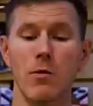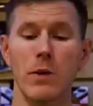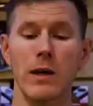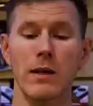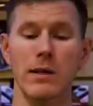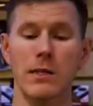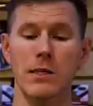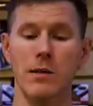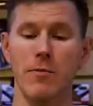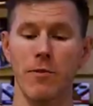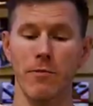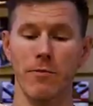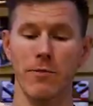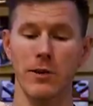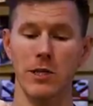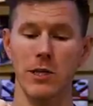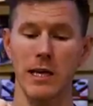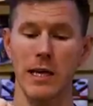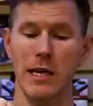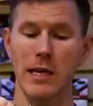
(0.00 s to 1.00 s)
of realism for
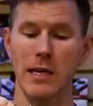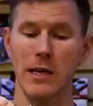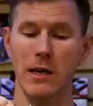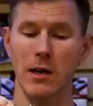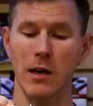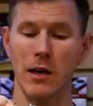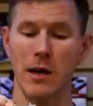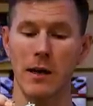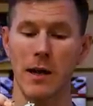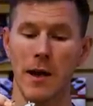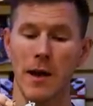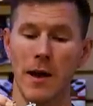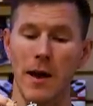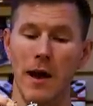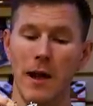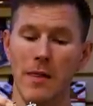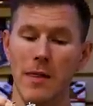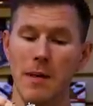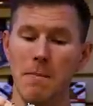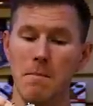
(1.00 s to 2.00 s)
fish to key in on.
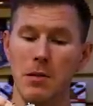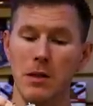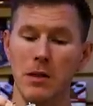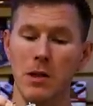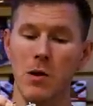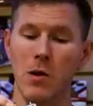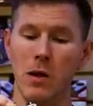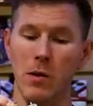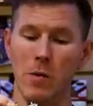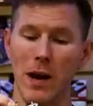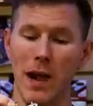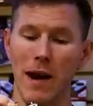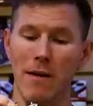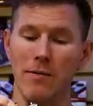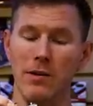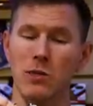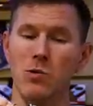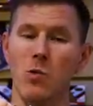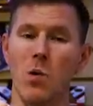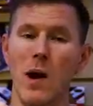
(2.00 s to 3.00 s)
And then below it, we have
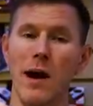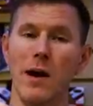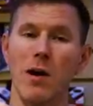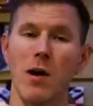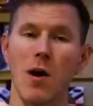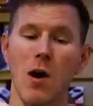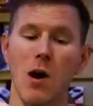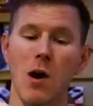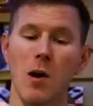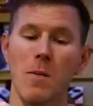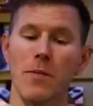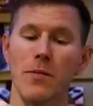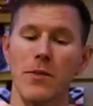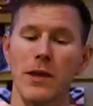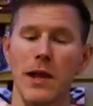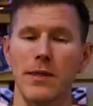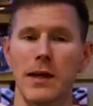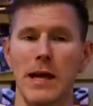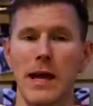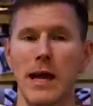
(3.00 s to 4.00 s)
this wire arm
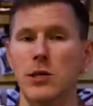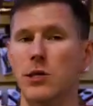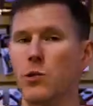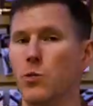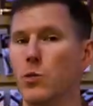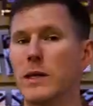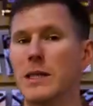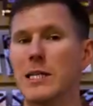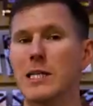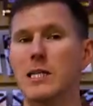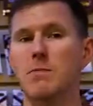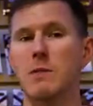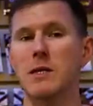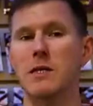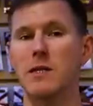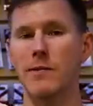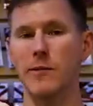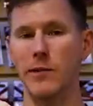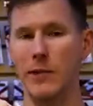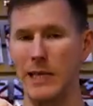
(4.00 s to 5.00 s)
that they actually really
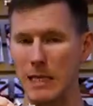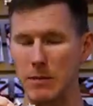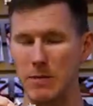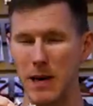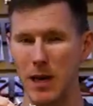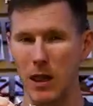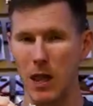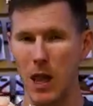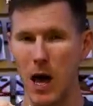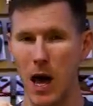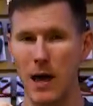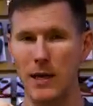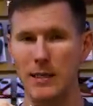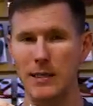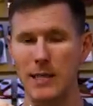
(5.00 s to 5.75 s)
specifically, they spent a lot